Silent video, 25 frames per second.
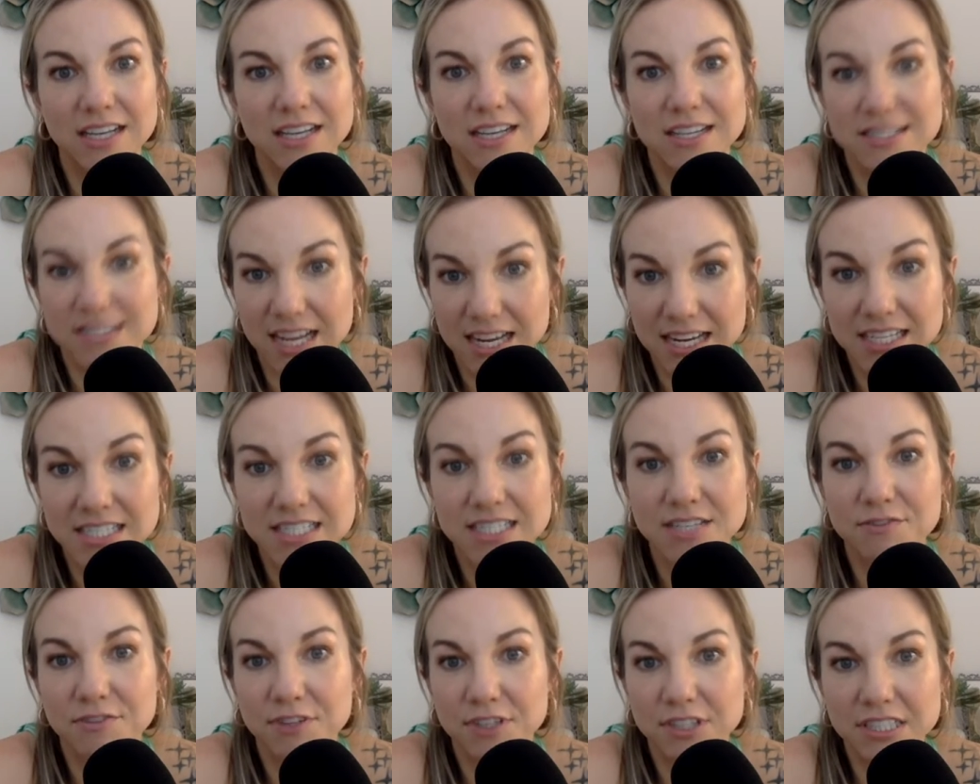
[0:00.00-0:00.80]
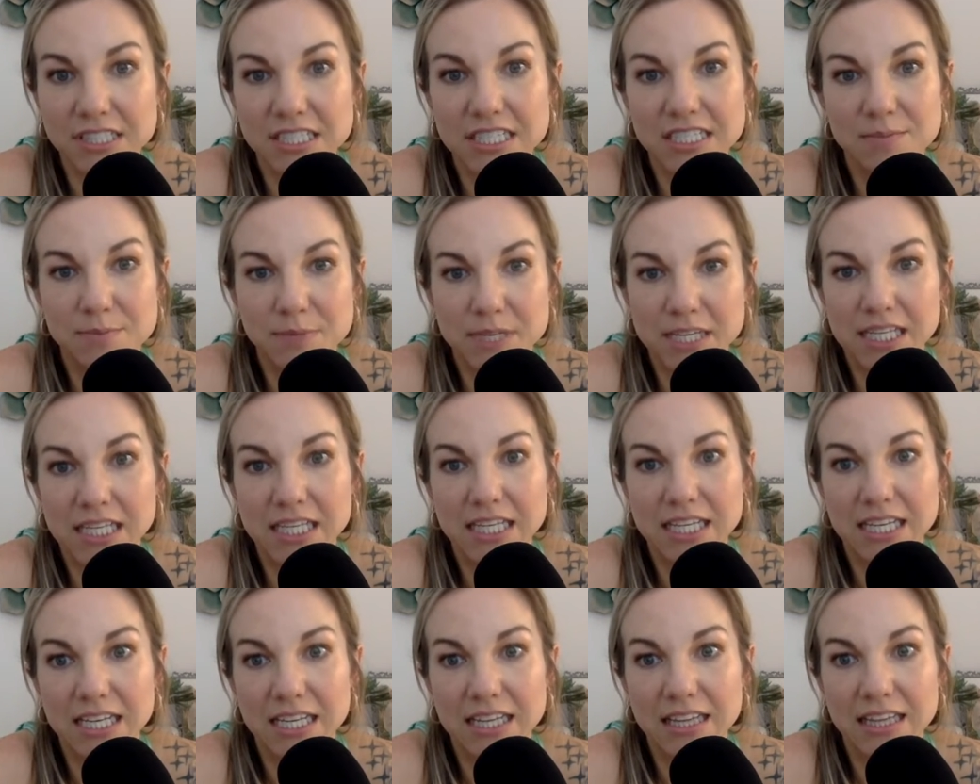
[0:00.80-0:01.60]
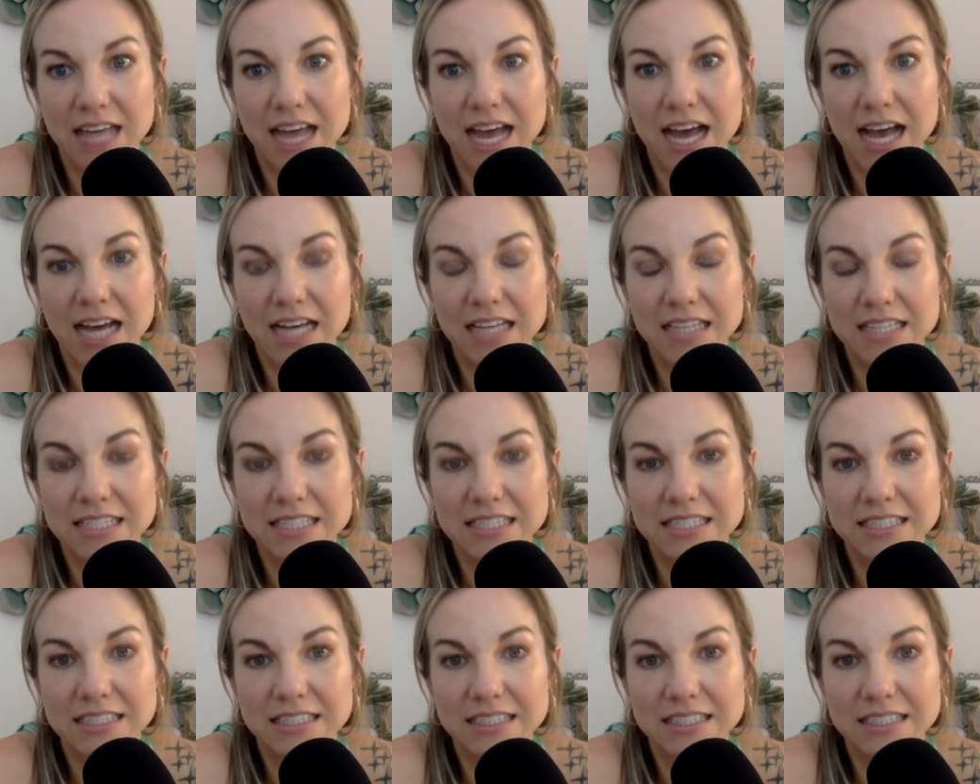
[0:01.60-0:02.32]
scientifically speaking, that